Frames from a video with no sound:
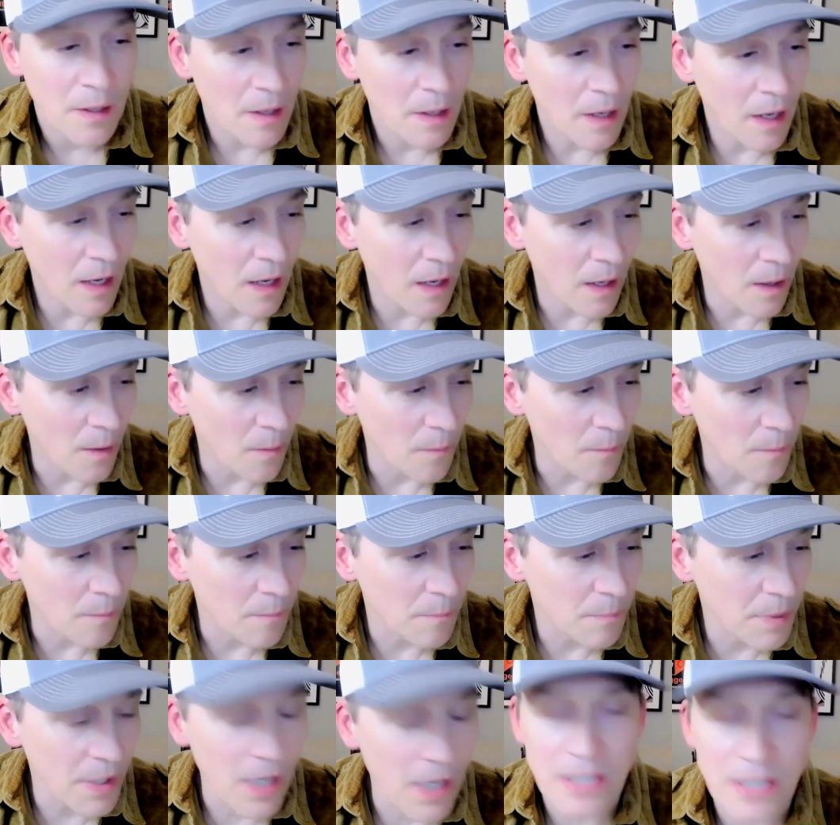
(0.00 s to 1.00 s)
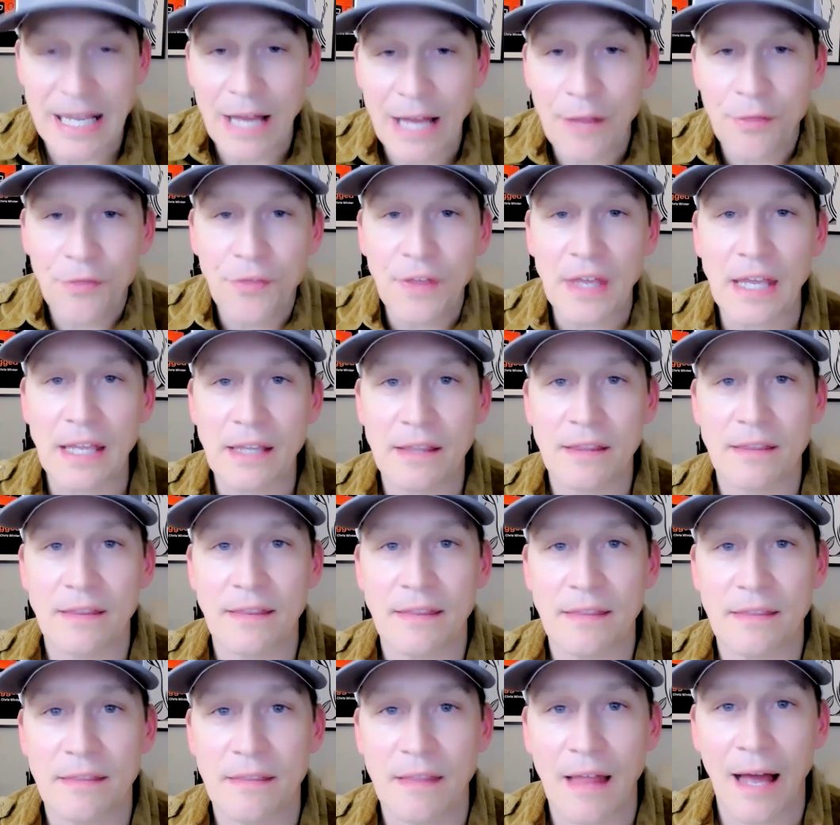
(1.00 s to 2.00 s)
Because I think
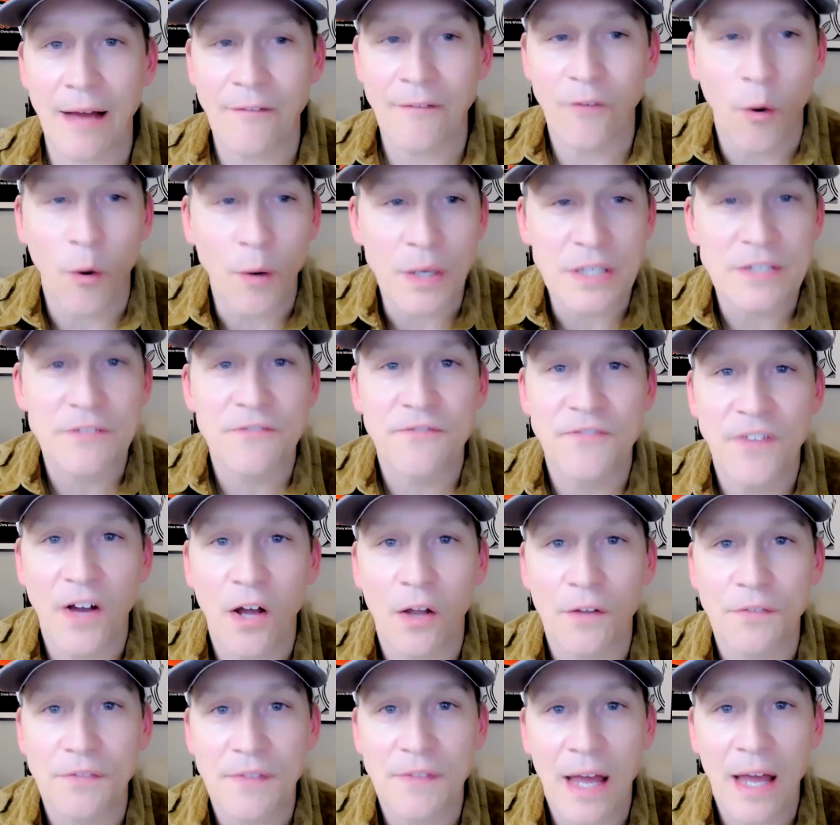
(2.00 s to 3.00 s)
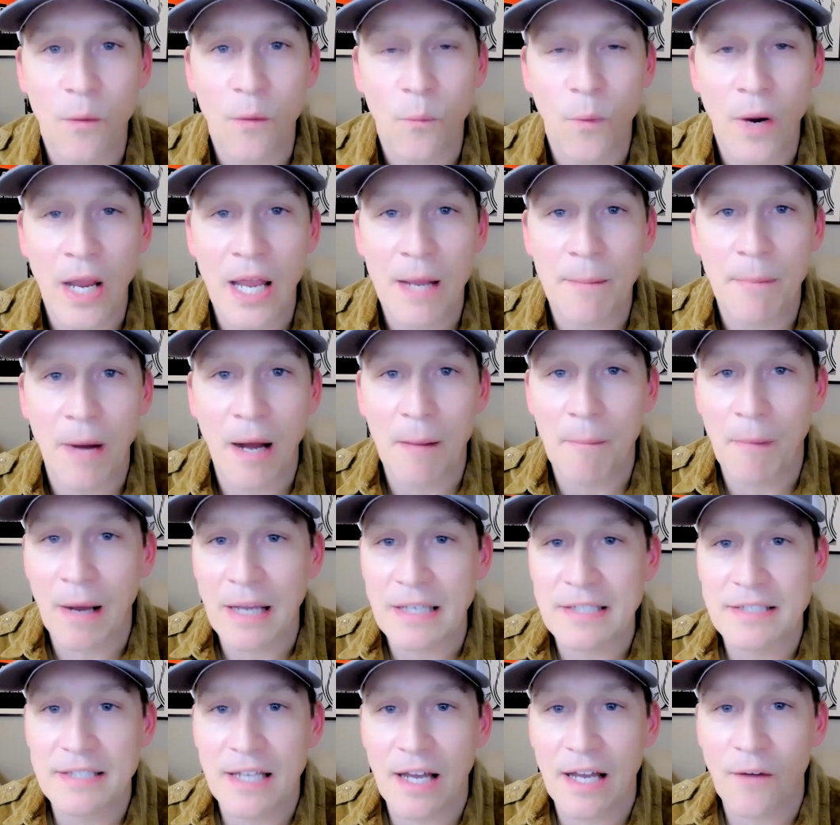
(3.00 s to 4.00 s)
I've always felt that way about
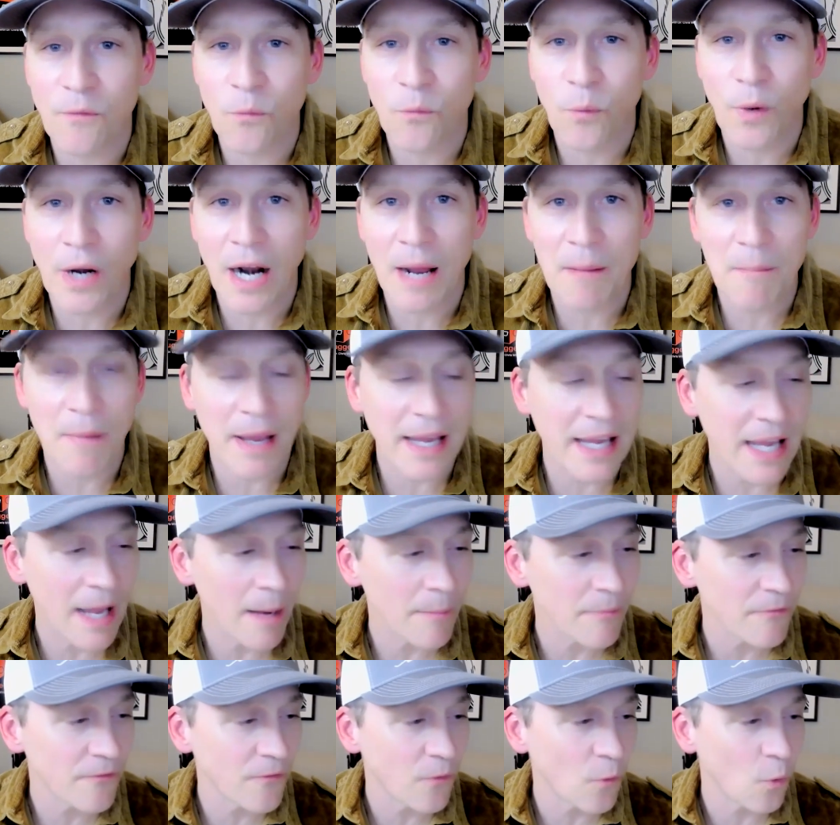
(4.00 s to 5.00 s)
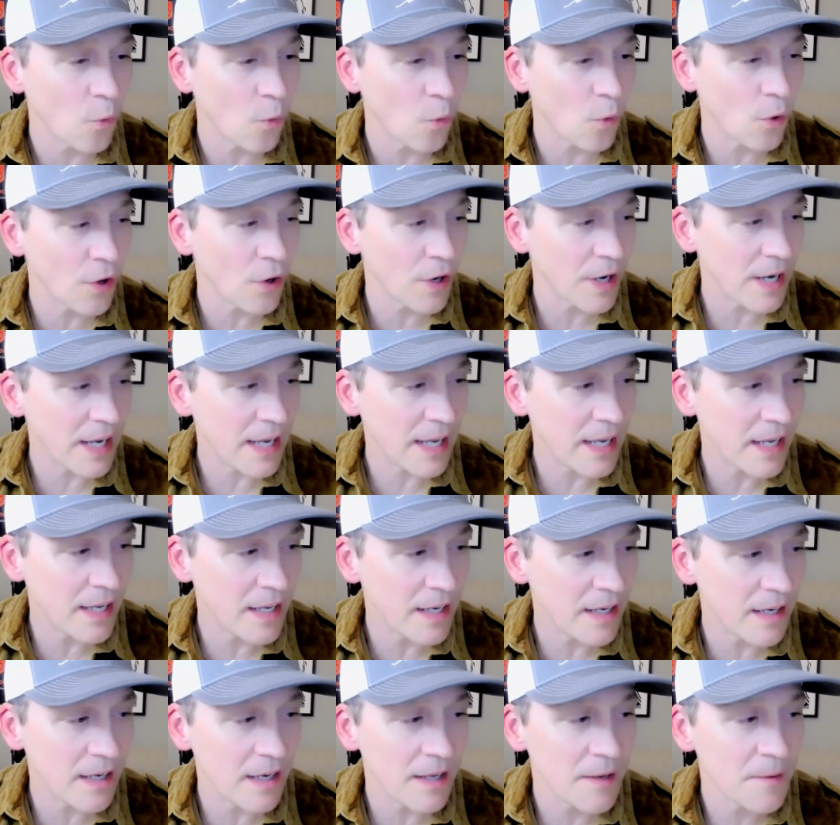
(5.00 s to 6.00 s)
myself. What I make up for
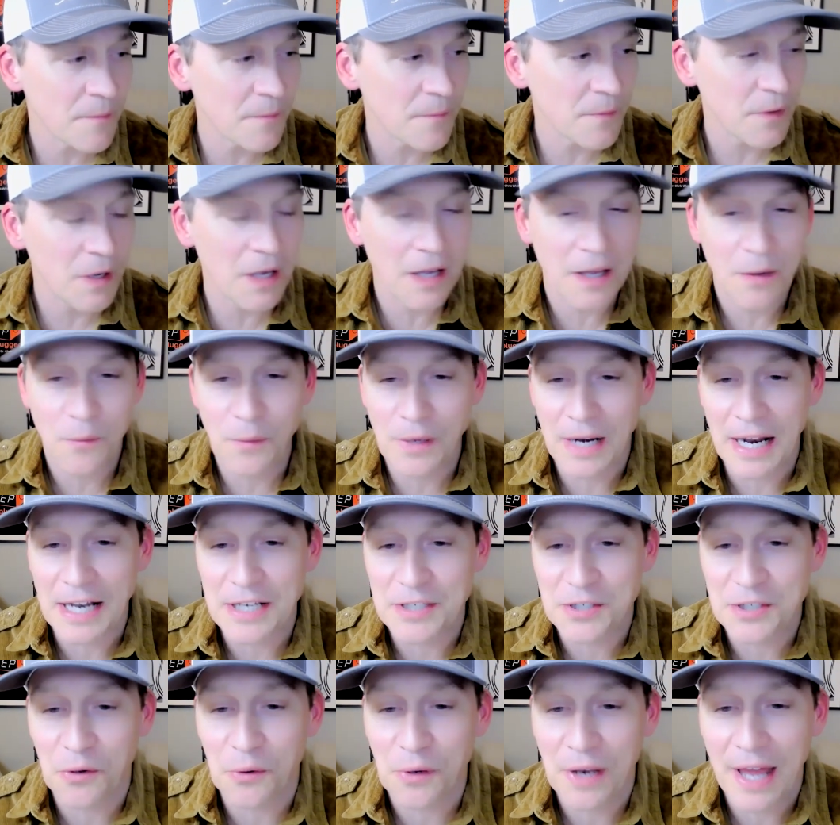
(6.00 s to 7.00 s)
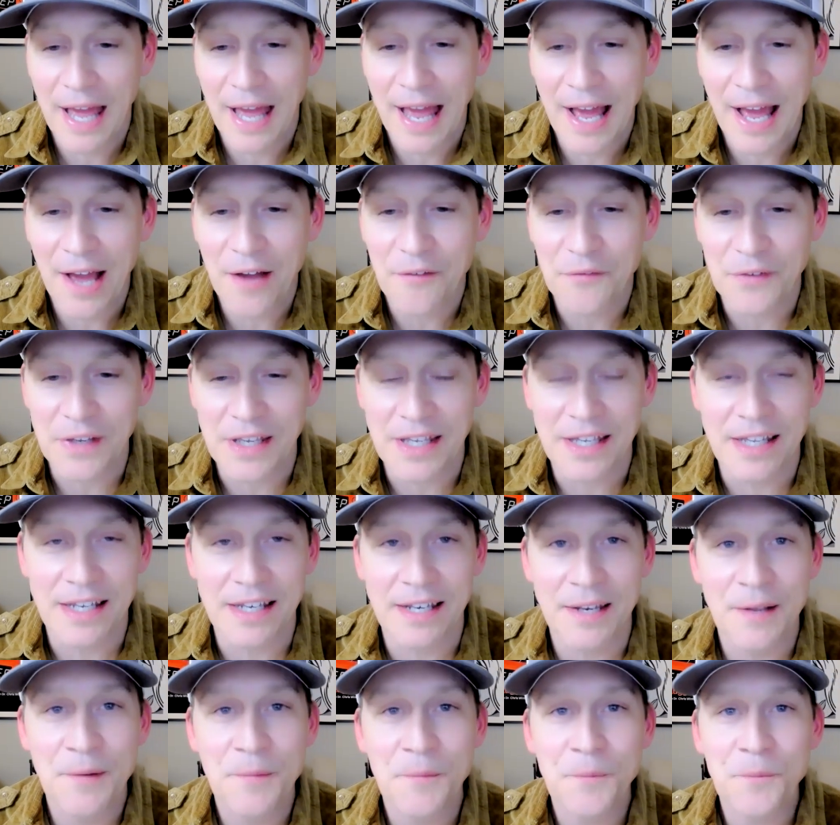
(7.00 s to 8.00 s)
in what I don't have
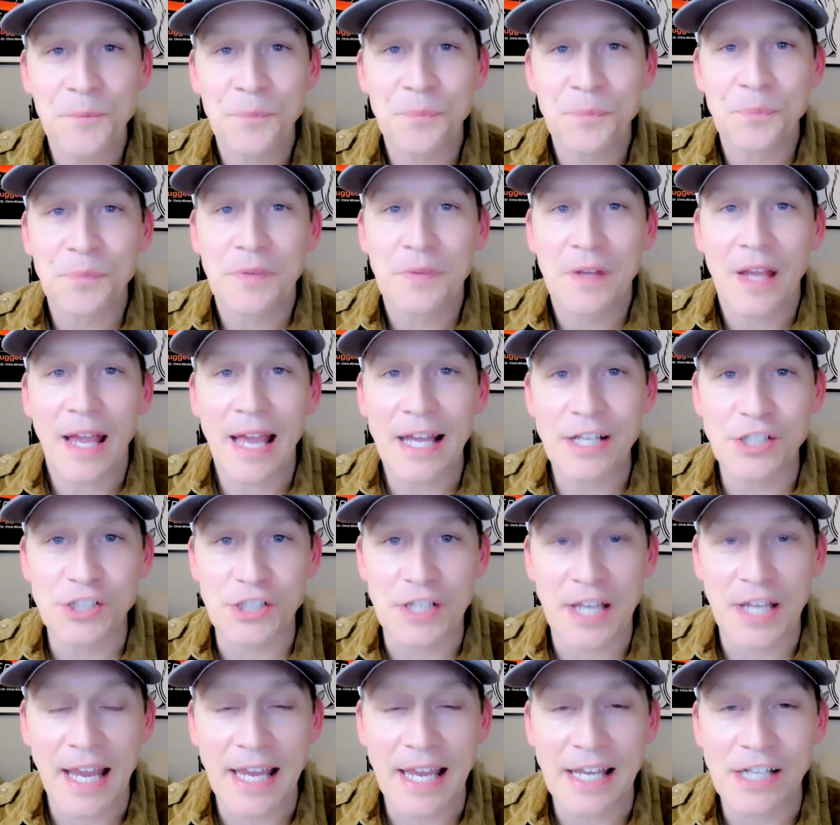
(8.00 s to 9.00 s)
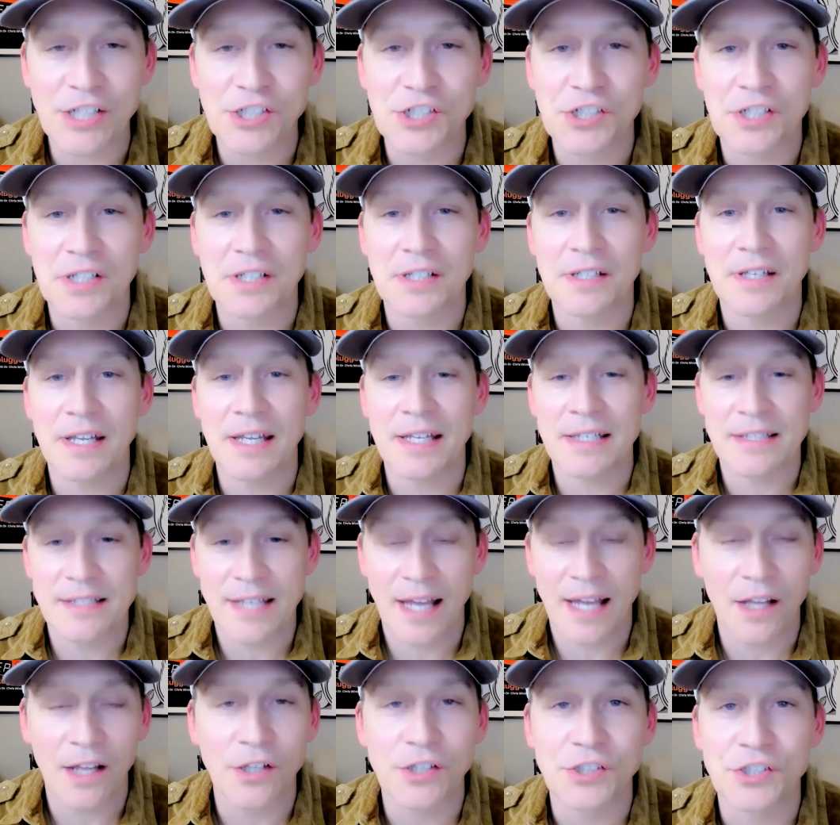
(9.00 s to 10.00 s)
in education,
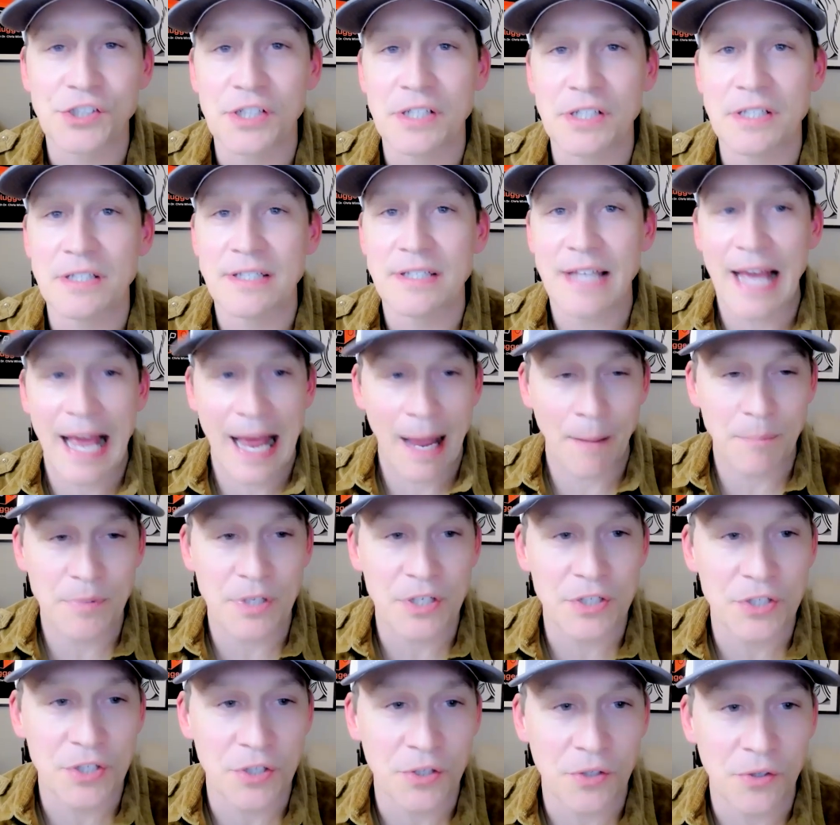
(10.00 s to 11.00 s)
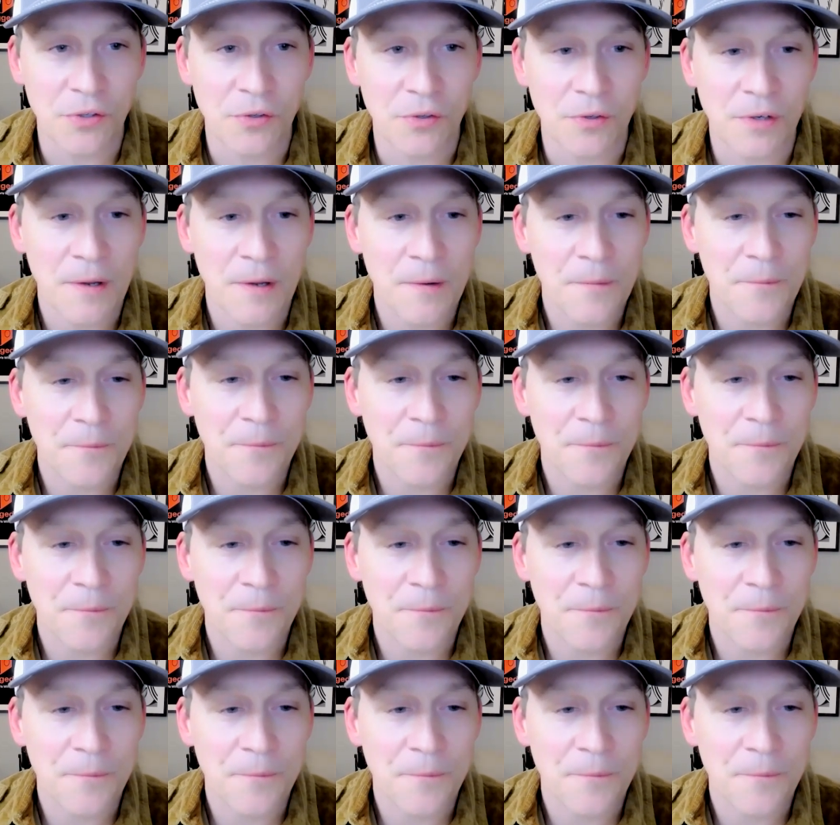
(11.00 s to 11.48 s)
intelligence, aptitude,